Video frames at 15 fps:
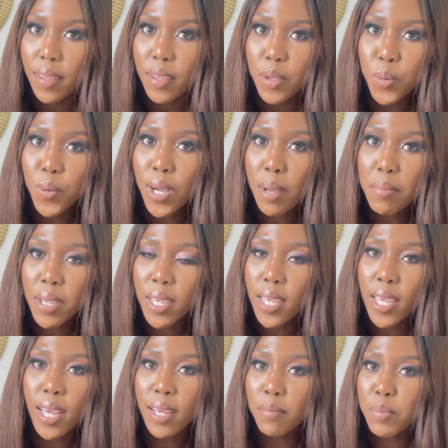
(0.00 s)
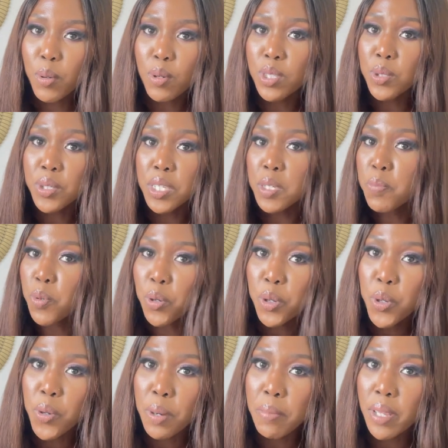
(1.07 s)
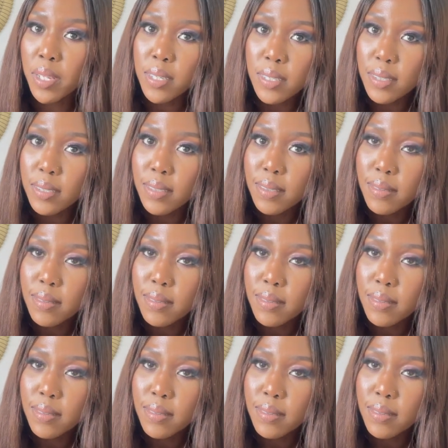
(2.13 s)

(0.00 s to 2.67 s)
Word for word: you coming here because you did procurement